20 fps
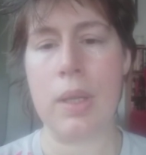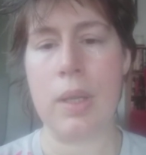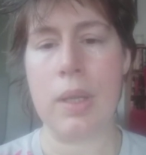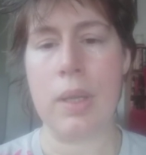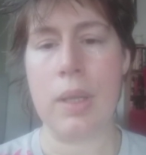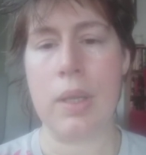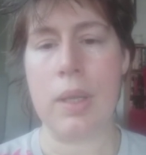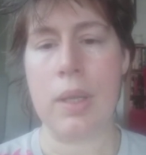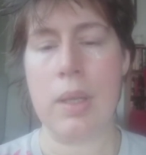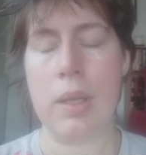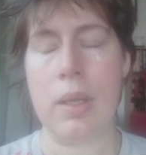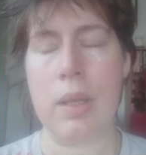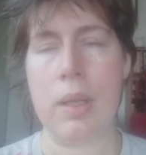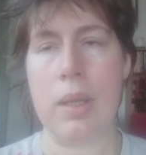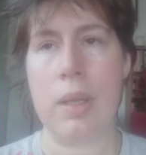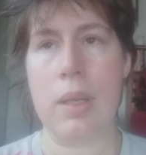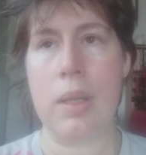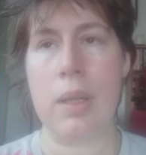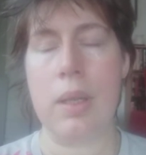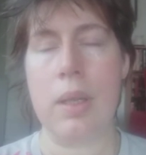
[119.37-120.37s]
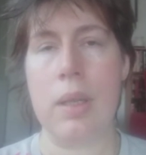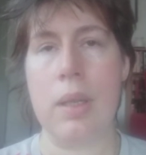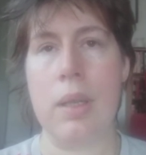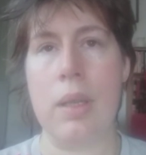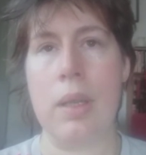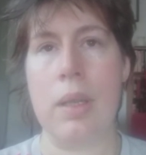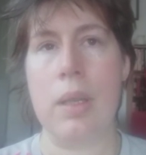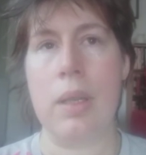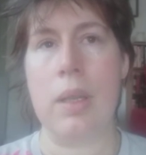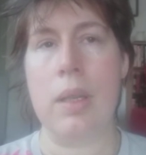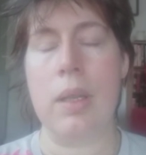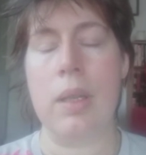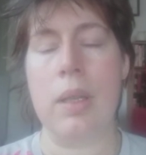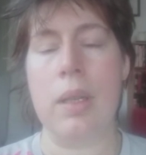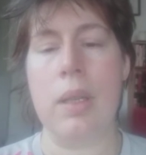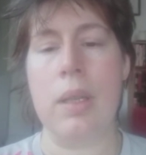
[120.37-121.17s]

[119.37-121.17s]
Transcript: Nobody speaks.